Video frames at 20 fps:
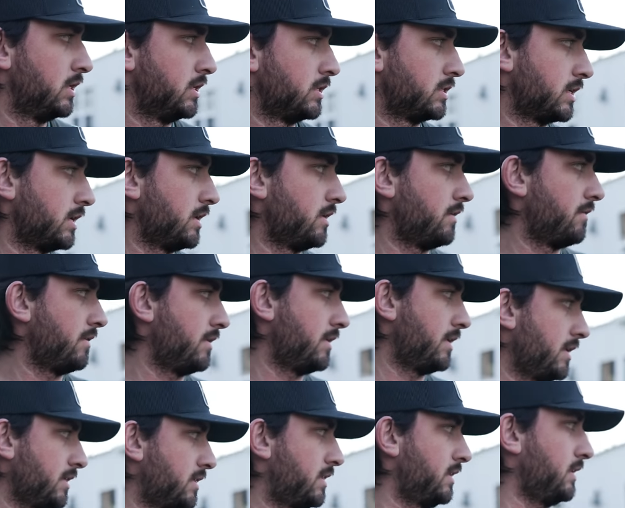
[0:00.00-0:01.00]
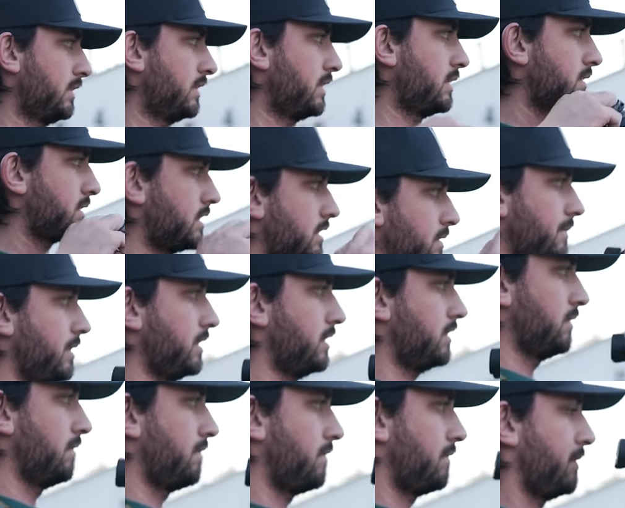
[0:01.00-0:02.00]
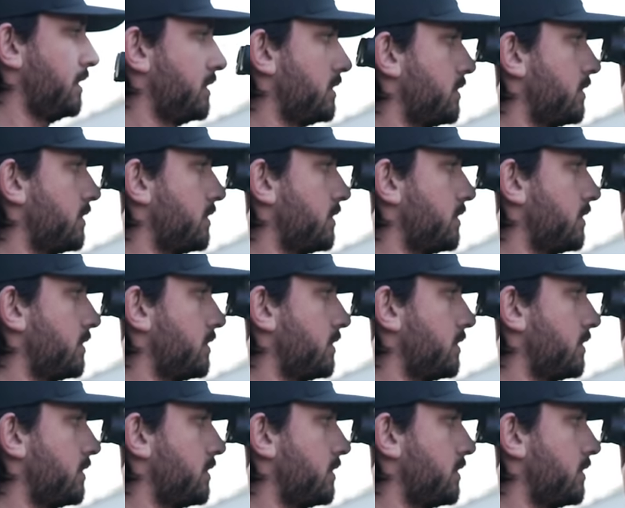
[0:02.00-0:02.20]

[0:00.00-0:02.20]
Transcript: So I think that's going to be good for my